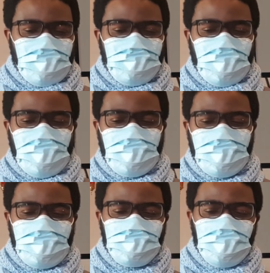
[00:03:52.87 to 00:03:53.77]
My
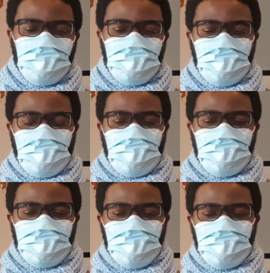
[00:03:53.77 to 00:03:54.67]
name is
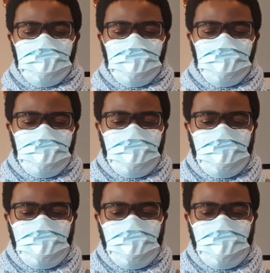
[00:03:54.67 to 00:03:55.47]
Charles Ozude,